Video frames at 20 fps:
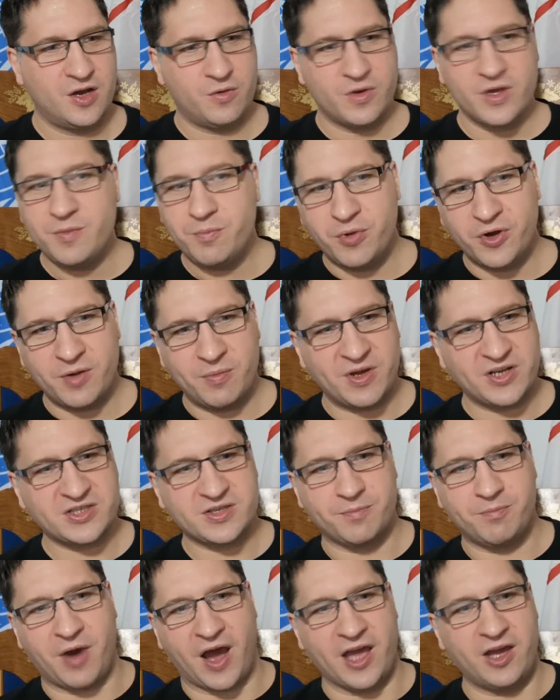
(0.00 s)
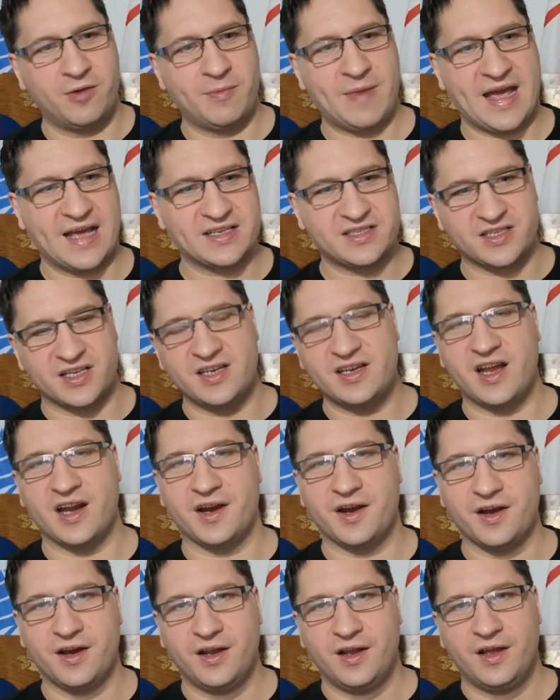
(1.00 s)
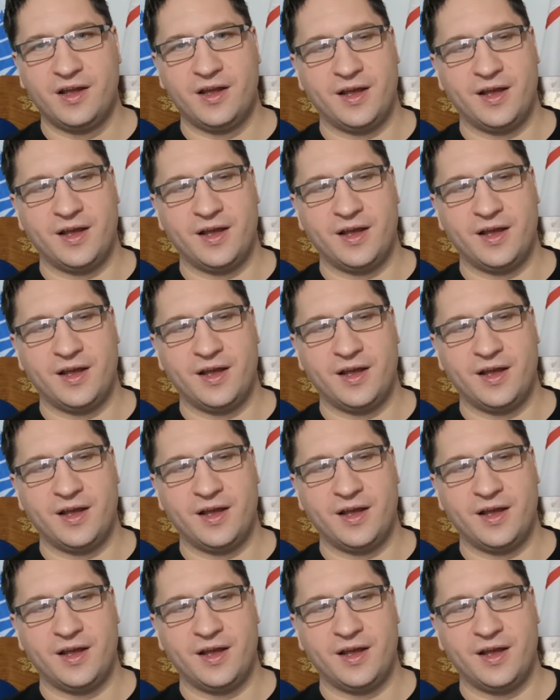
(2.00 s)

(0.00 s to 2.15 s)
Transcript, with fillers: Well, you put a bunch of biomass in there